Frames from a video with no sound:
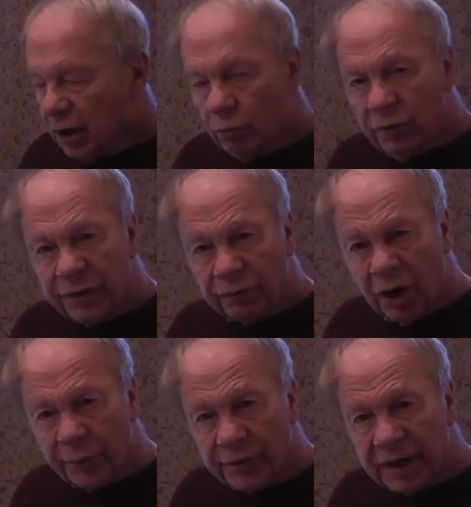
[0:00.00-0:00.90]
with your
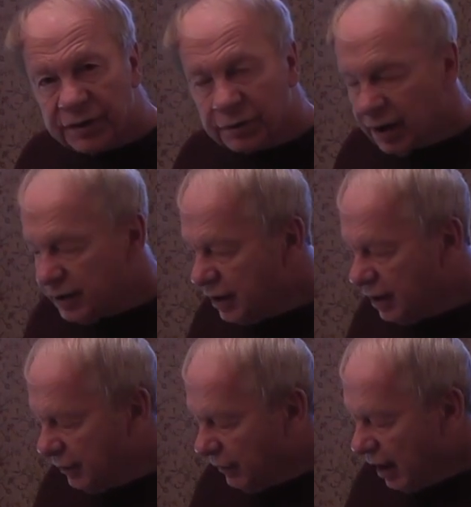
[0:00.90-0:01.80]
operator
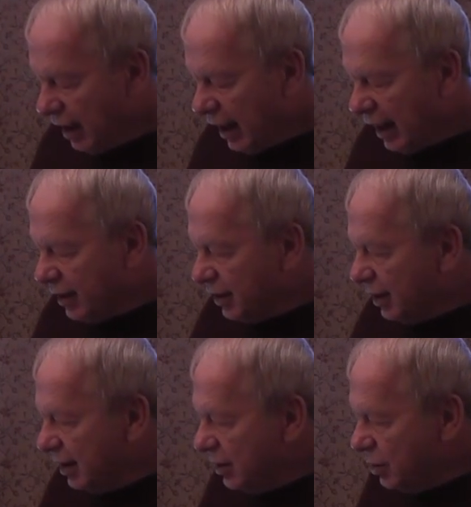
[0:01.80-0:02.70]
ID, and
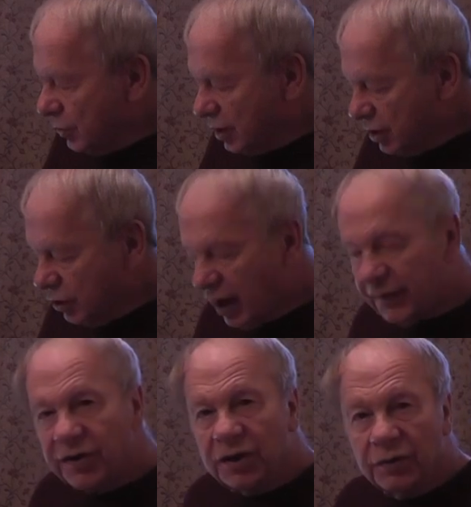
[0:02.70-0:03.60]
you
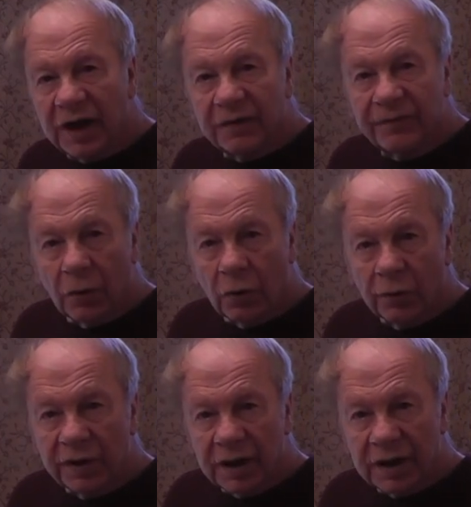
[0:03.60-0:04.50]
have to do that for
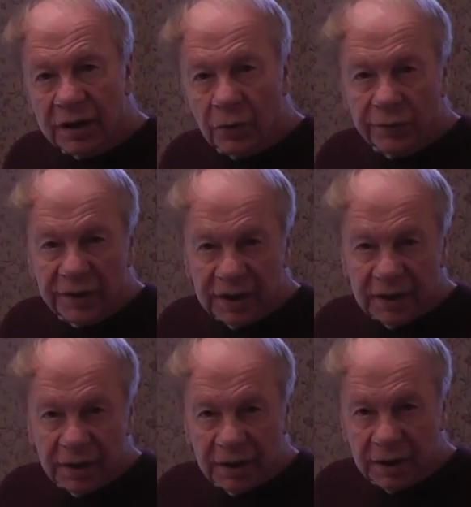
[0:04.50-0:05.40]
all
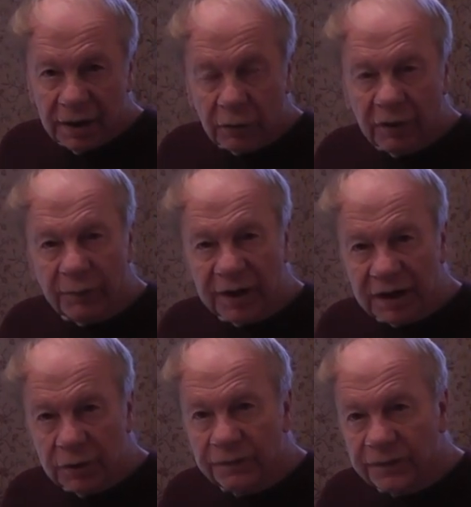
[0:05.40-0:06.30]
the equipment
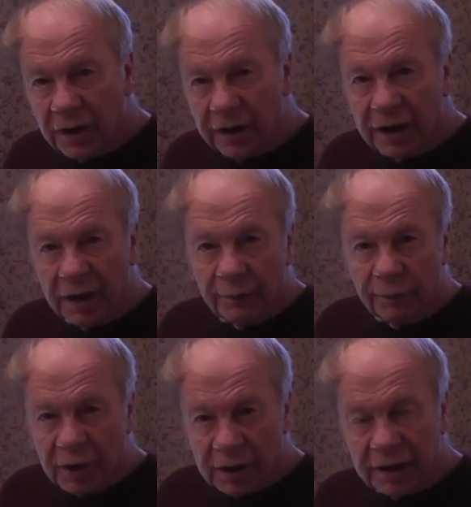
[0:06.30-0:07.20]
that you fly,
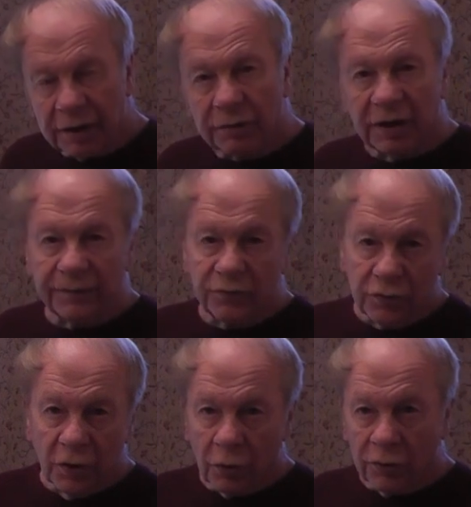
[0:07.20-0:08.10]
model aircraft
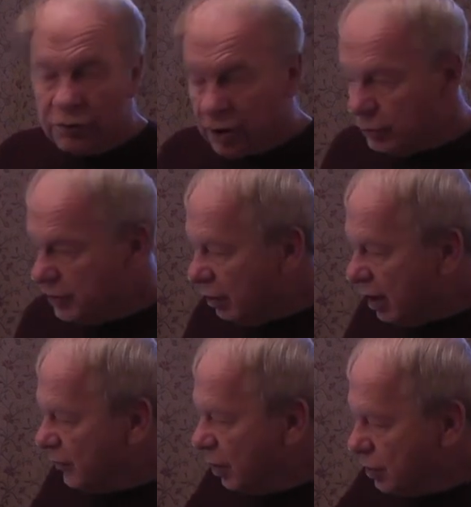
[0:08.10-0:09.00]
or drones. Now
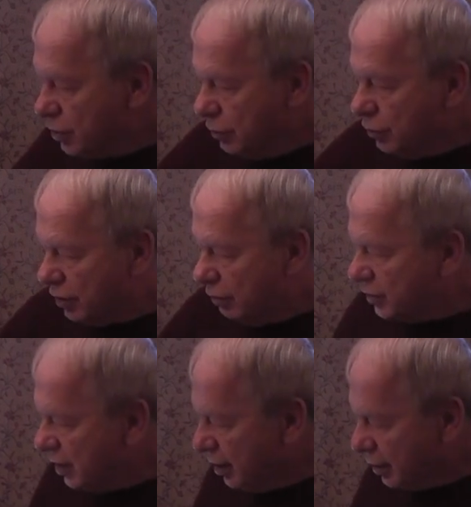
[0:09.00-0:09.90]
I've got 2
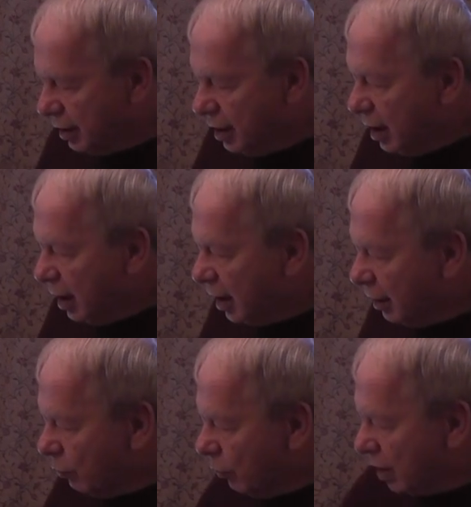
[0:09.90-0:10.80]
drones here.
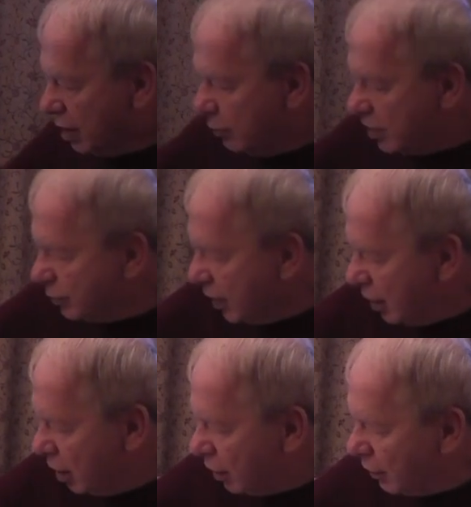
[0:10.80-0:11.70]
One of them is
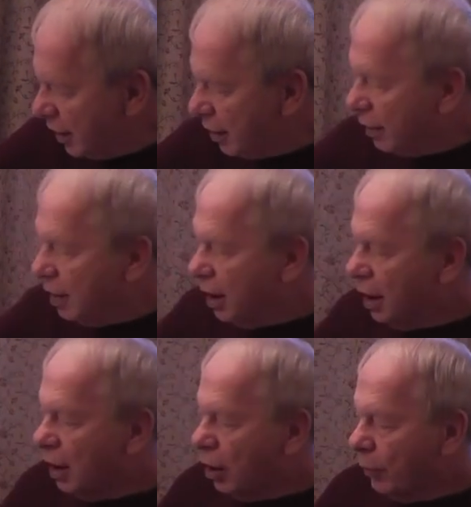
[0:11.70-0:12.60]
my earlier
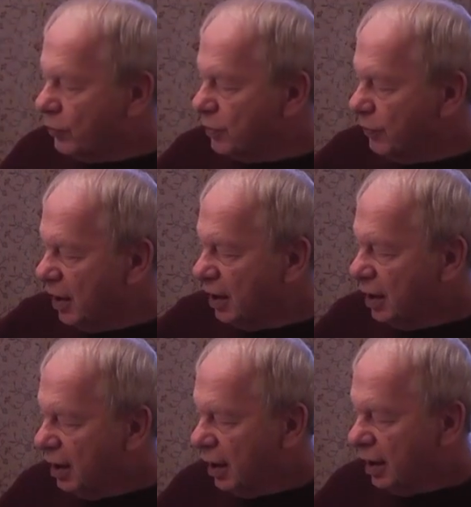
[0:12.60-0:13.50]
Optima,
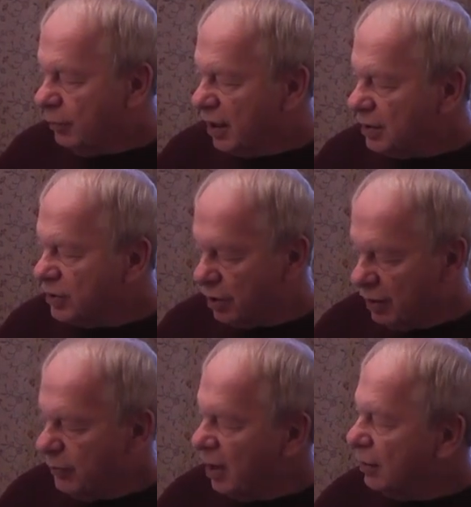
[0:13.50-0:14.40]
my
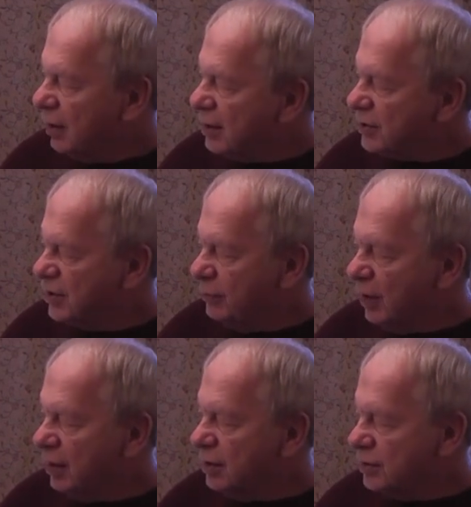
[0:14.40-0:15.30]
earlier Sima.